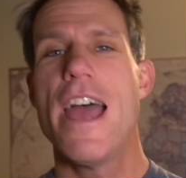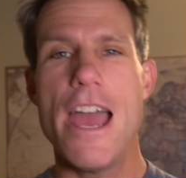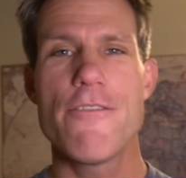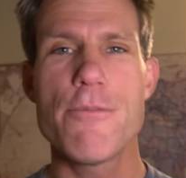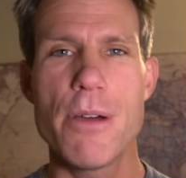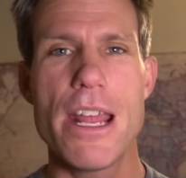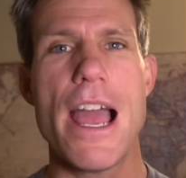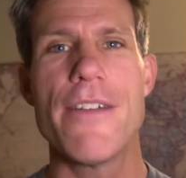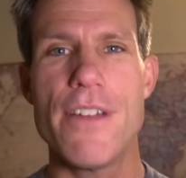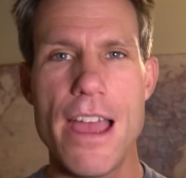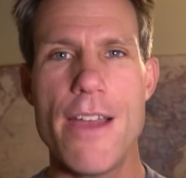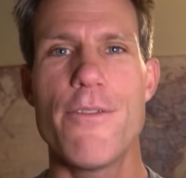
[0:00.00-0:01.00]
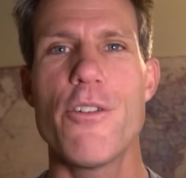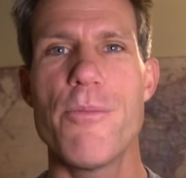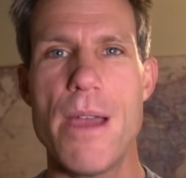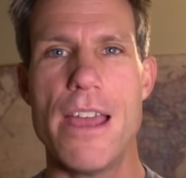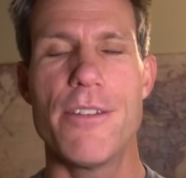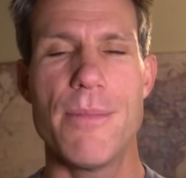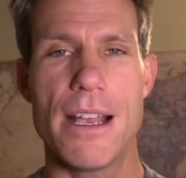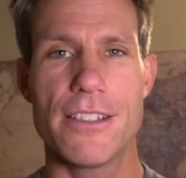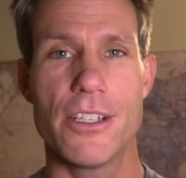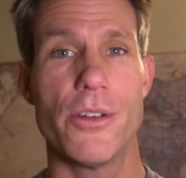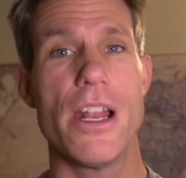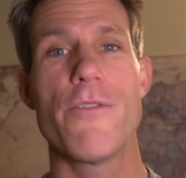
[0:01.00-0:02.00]
Everybody I've ever met in
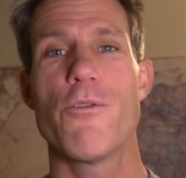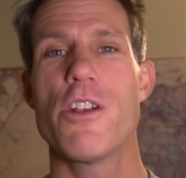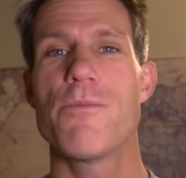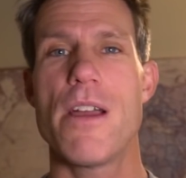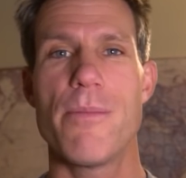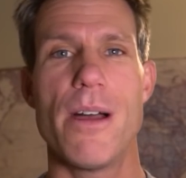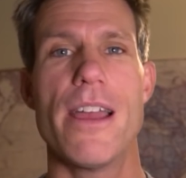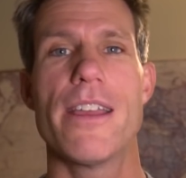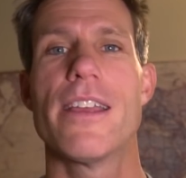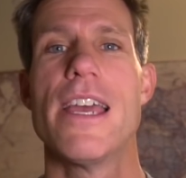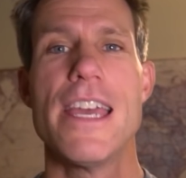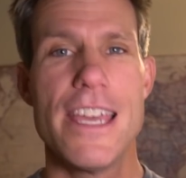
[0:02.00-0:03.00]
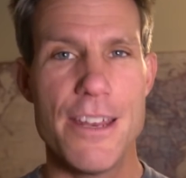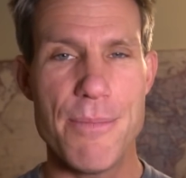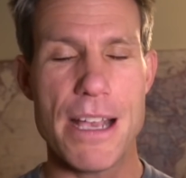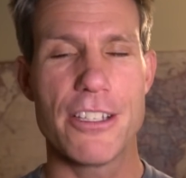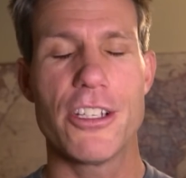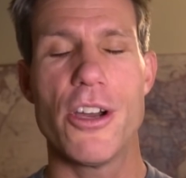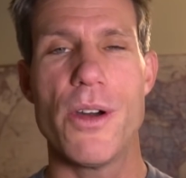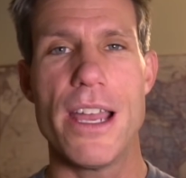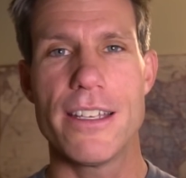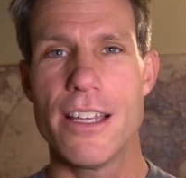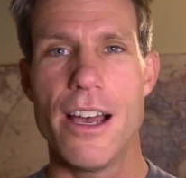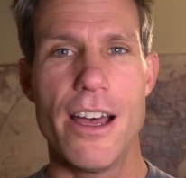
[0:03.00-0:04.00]
Mexico, and I've ridden my bike in Mexico a
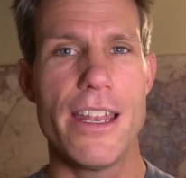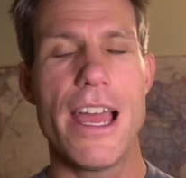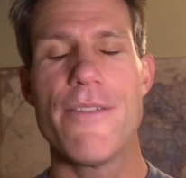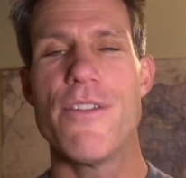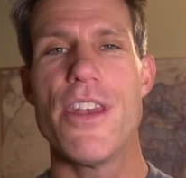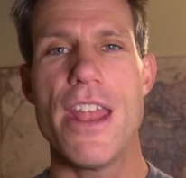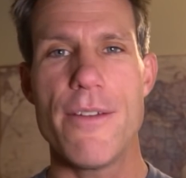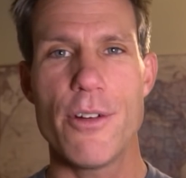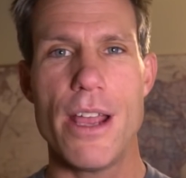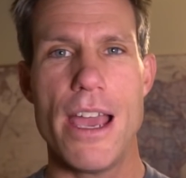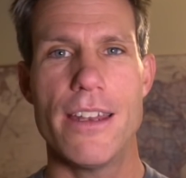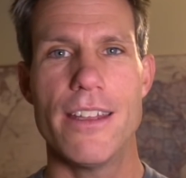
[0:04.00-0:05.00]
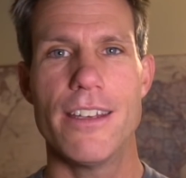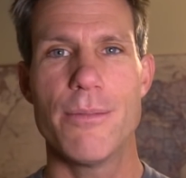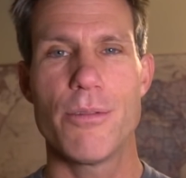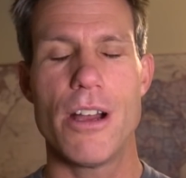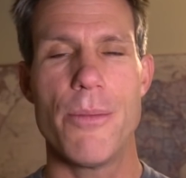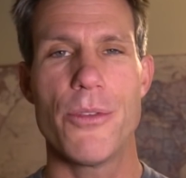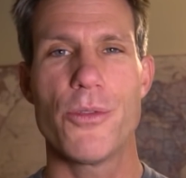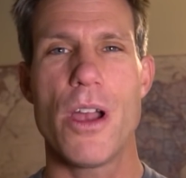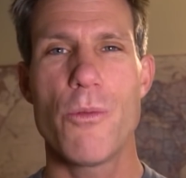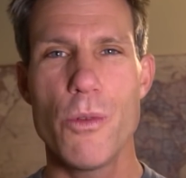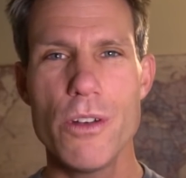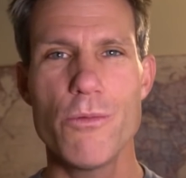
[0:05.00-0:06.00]
ton, I've never had any problems. So I
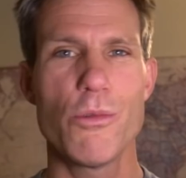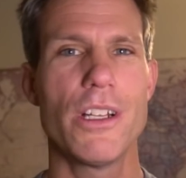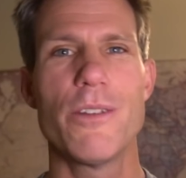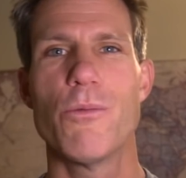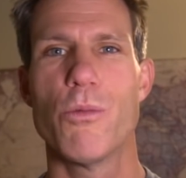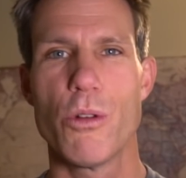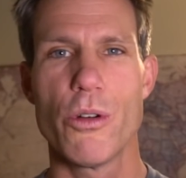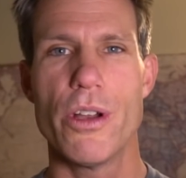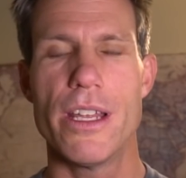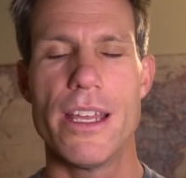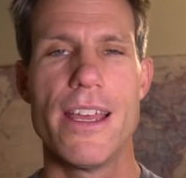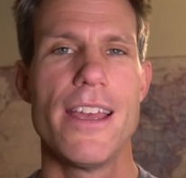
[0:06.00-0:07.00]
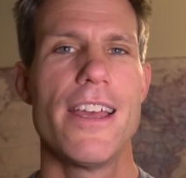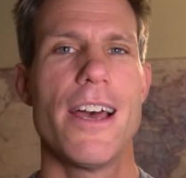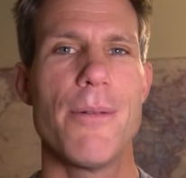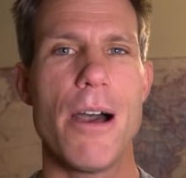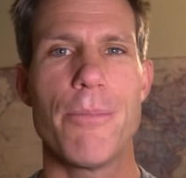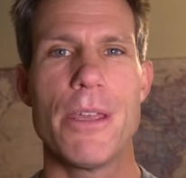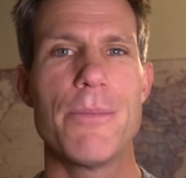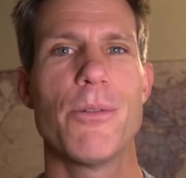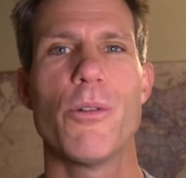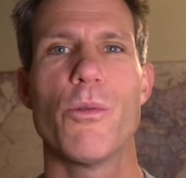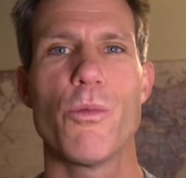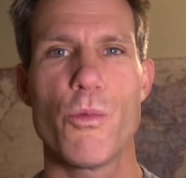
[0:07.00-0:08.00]
wouldn't really worry about
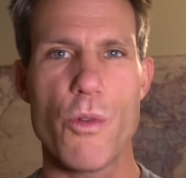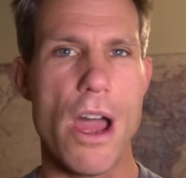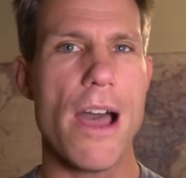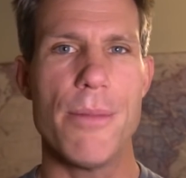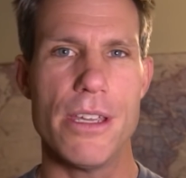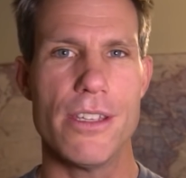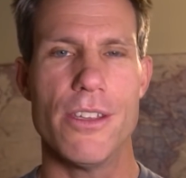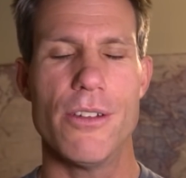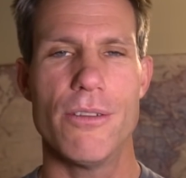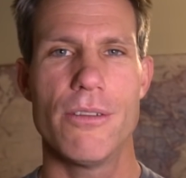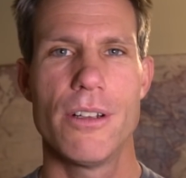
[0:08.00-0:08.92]
people robbing you.